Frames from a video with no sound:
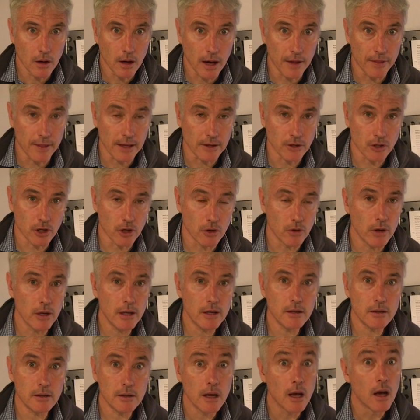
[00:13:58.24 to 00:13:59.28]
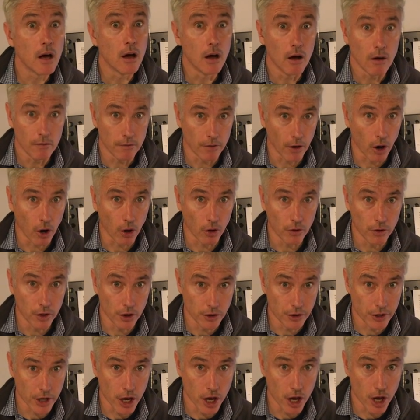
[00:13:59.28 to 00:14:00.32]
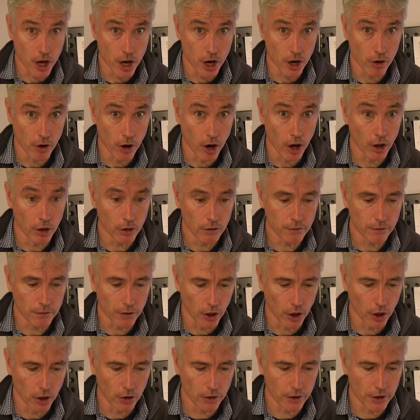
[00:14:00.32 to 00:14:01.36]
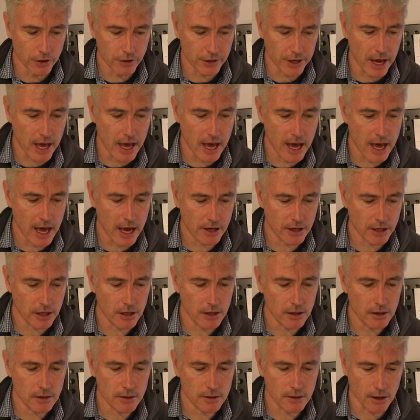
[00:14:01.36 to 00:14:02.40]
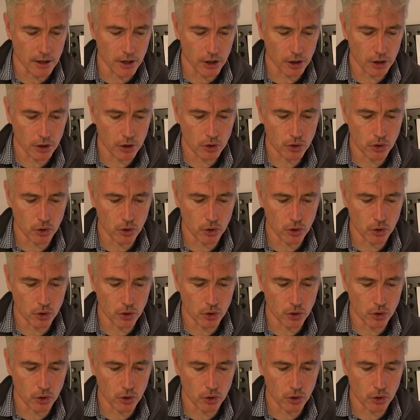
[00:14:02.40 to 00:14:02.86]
And that tune is for the dear old, for the daddy, sing